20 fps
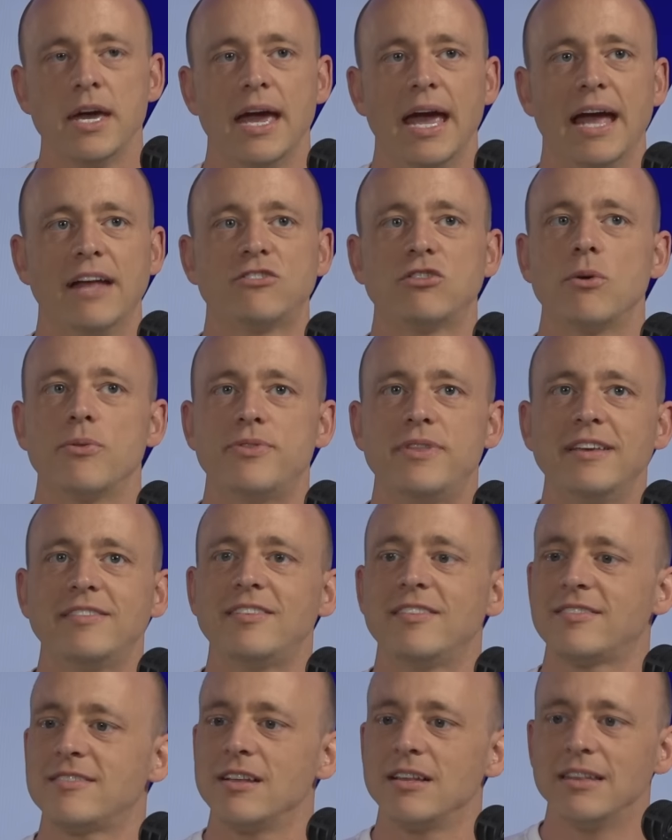And so this
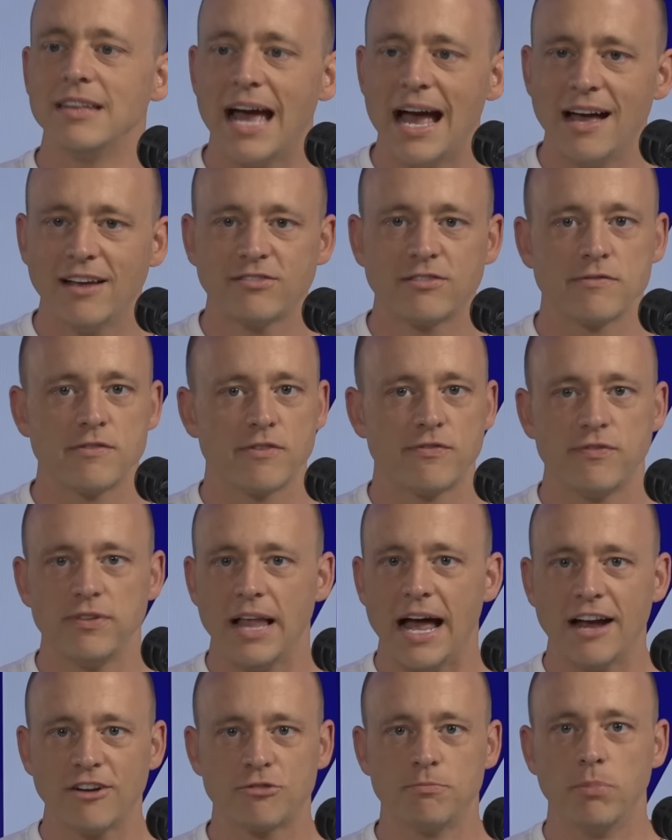is the last of the
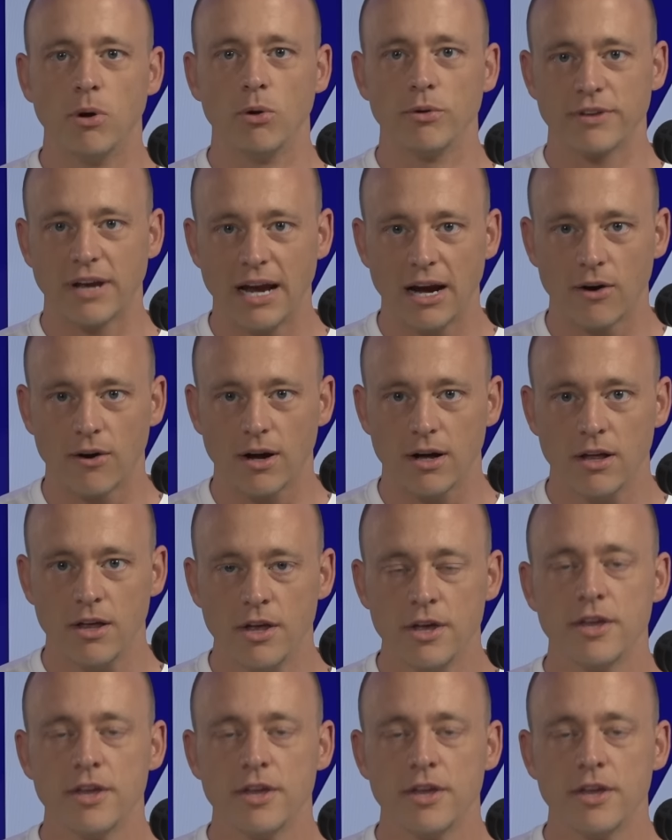flashbulb era.